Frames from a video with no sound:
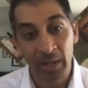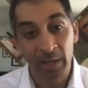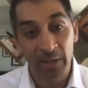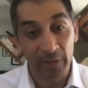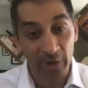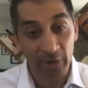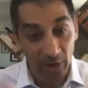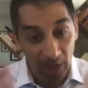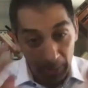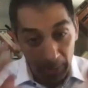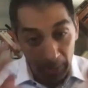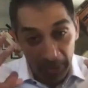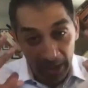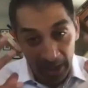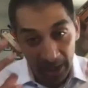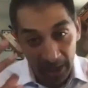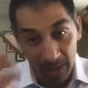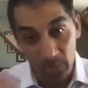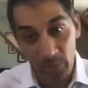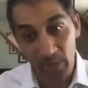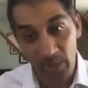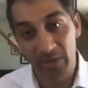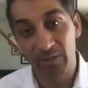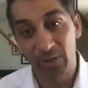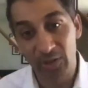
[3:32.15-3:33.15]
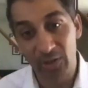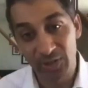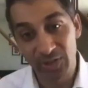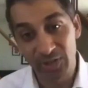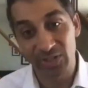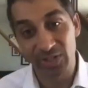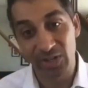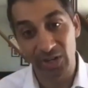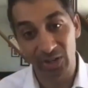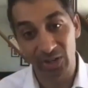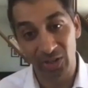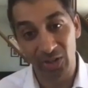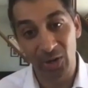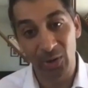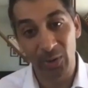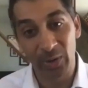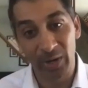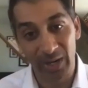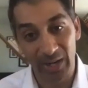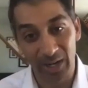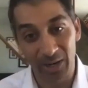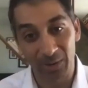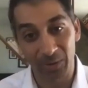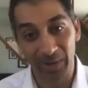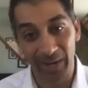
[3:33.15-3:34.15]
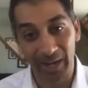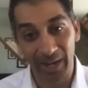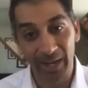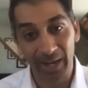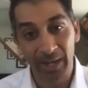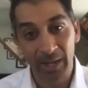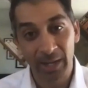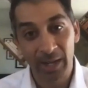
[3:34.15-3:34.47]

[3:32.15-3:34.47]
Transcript: their upper airway versus their lower airway